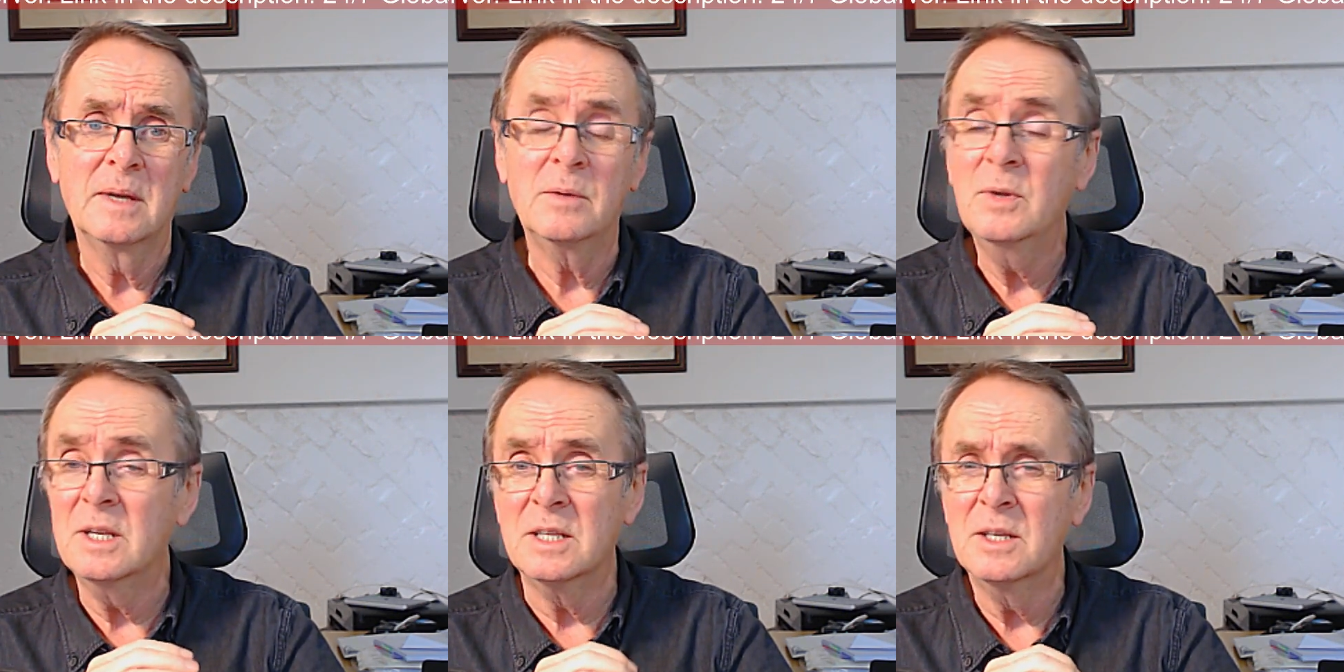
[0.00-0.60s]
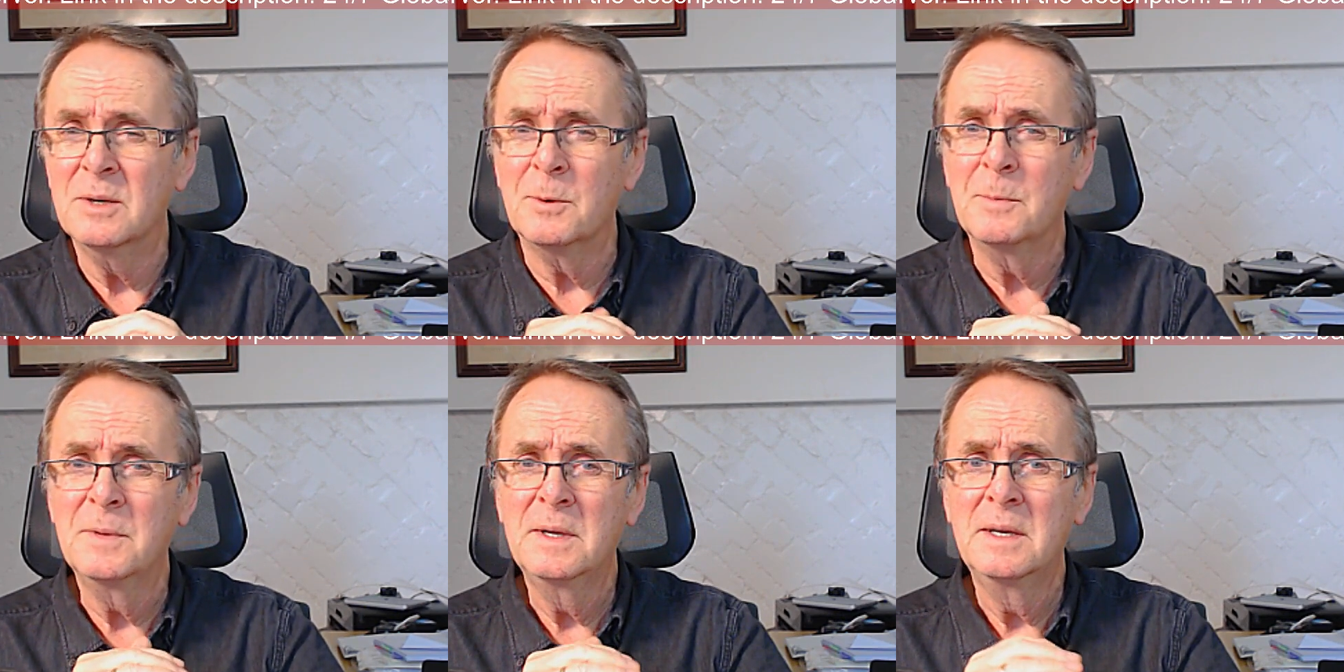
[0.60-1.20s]
I really do.
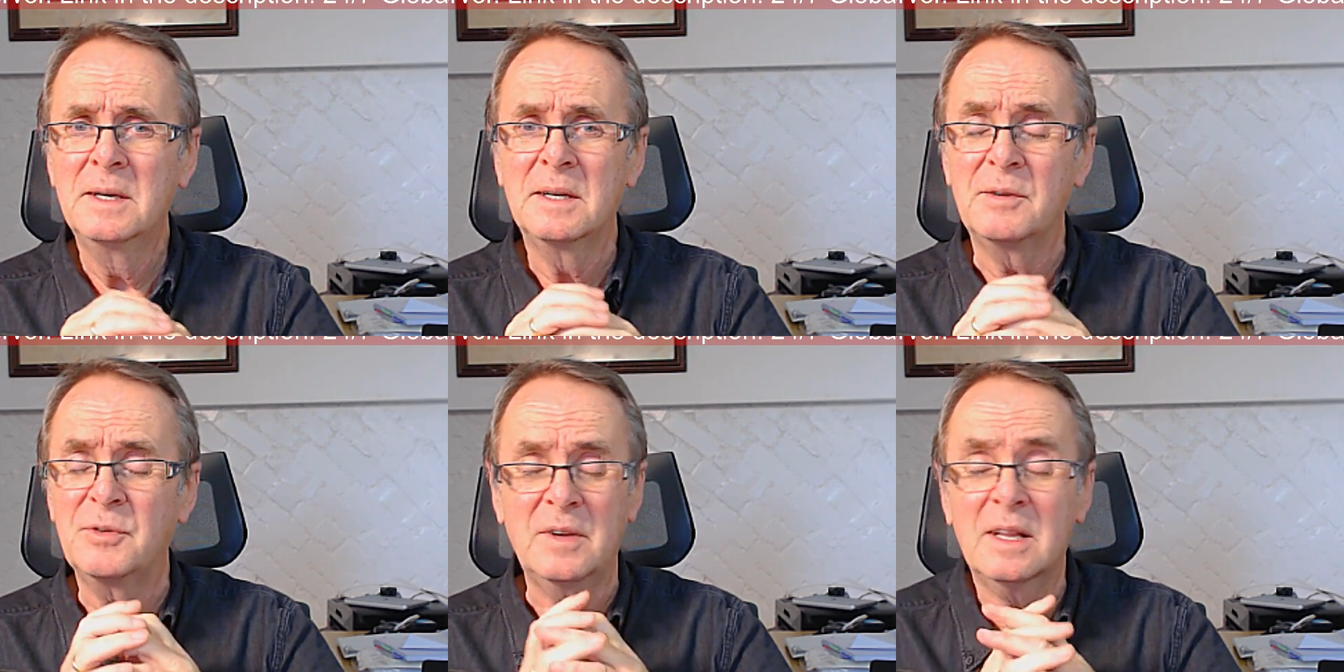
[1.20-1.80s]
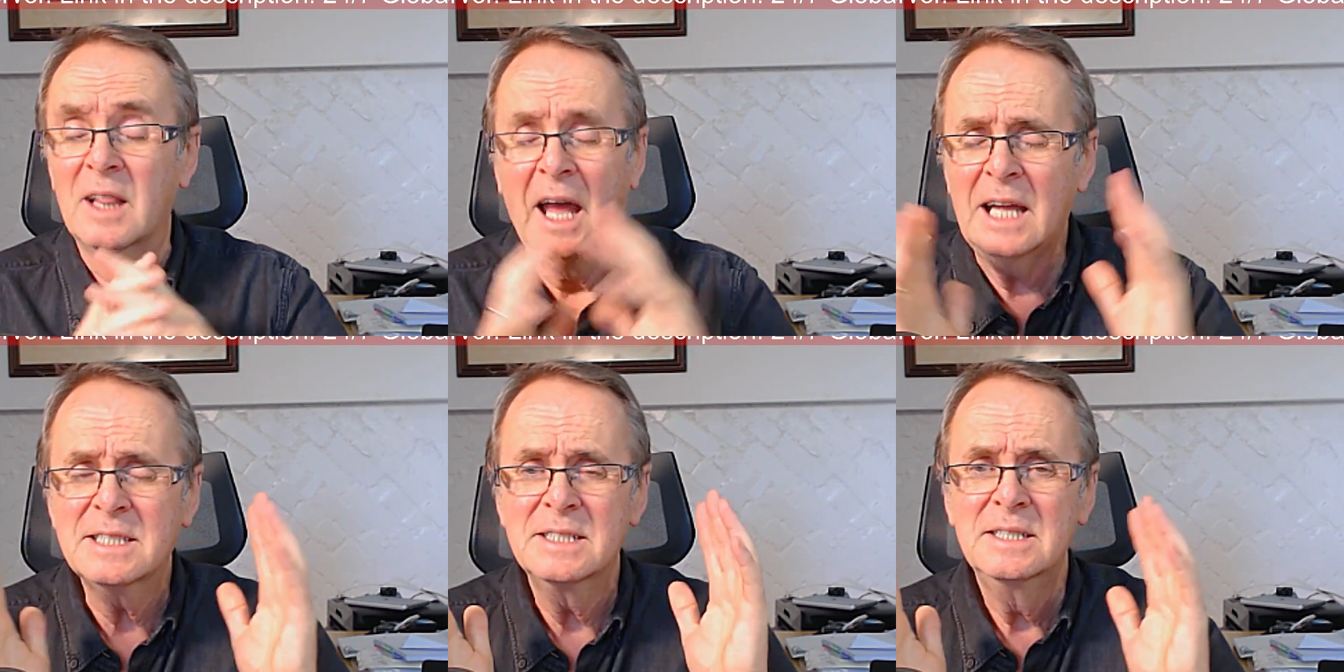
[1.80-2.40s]
I feel
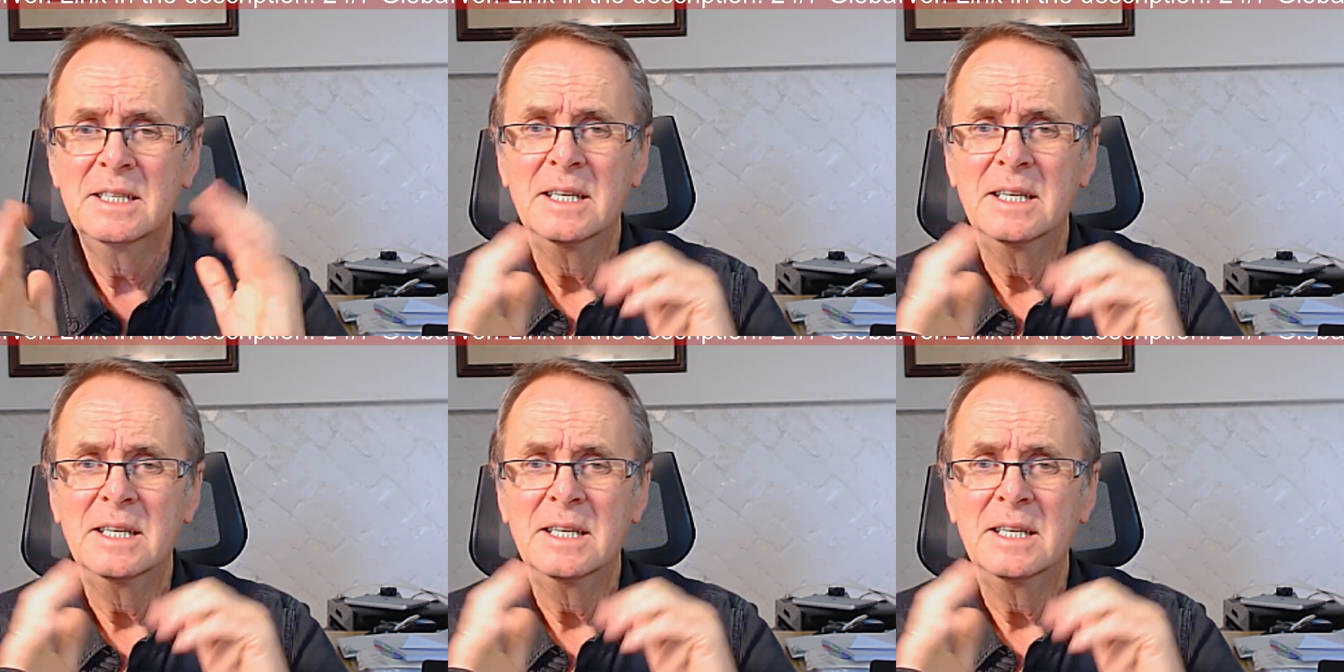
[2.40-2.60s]
that.